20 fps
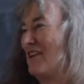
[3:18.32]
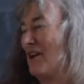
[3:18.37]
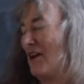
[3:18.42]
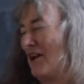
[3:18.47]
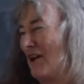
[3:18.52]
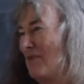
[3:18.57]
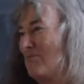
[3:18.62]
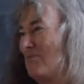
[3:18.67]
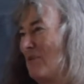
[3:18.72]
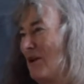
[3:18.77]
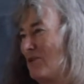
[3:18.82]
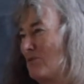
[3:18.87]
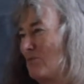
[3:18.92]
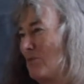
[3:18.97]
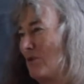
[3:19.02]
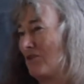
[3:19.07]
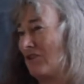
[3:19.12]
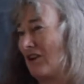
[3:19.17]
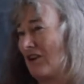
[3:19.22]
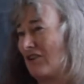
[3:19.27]
uh, much
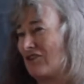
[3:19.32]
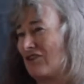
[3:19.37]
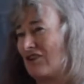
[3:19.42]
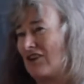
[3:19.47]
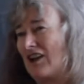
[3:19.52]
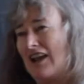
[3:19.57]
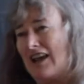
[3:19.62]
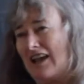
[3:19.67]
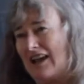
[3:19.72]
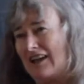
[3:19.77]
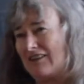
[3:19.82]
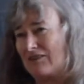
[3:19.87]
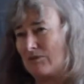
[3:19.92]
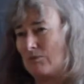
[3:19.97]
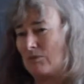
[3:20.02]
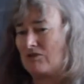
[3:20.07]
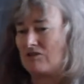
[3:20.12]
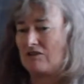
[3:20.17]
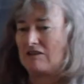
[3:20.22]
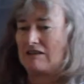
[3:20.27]
protection,
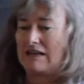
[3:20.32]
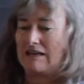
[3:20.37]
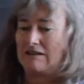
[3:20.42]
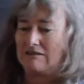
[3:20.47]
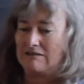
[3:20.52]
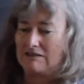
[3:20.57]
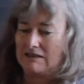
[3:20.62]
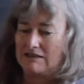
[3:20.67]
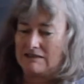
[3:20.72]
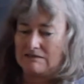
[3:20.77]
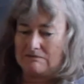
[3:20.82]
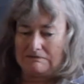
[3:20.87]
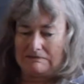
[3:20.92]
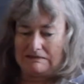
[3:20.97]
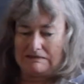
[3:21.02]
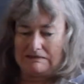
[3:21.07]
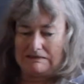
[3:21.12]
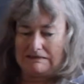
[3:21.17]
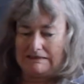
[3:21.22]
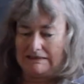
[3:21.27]
especially nowadays, you
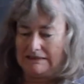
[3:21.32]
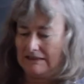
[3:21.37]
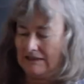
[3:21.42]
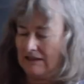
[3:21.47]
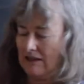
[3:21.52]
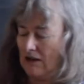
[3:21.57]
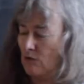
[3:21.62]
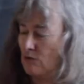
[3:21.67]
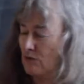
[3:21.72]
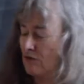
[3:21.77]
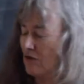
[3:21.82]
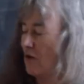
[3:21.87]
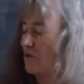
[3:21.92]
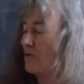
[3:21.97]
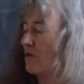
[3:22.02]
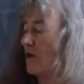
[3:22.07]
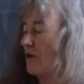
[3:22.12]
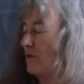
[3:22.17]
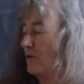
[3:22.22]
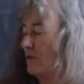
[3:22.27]
know,
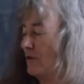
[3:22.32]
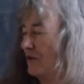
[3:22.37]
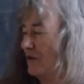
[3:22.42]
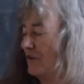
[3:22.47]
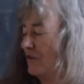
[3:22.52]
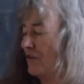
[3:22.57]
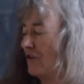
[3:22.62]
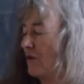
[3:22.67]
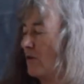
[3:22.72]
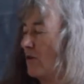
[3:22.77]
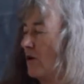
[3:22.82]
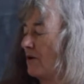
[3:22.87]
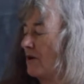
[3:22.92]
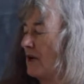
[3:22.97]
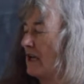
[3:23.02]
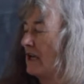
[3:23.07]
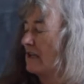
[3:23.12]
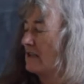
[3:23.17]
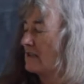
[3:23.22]
ozone hole and so on.